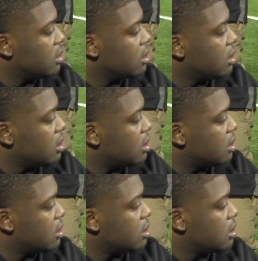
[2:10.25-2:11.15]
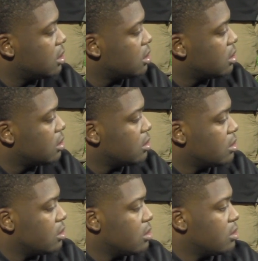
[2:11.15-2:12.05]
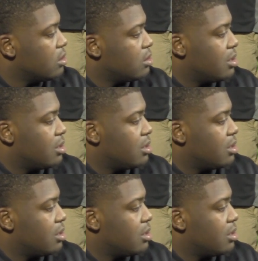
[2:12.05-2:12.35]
Can you give an example of one of those little things?